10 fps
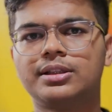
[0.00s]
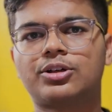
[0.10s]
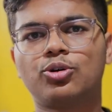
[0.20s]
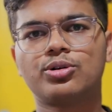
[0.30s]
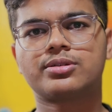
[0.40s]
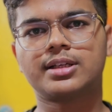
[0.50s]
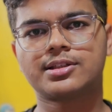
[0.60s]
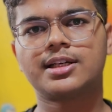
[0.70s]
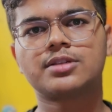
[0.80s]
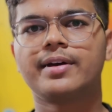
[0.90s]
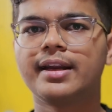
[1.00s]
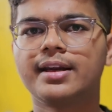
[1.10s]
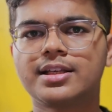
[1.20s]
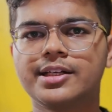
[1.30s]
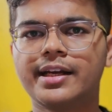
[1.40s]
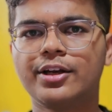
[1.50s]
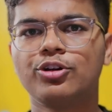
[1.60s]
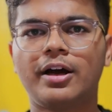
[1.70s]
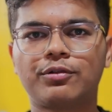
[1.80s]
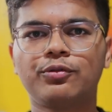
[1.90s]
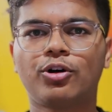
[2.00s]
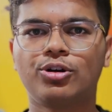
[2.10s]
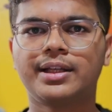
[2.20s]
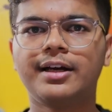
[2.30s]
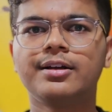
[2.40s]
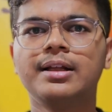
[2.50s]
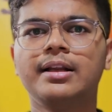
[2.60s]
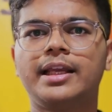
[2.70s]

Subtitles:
the course structure is very rigid and you have to follow that.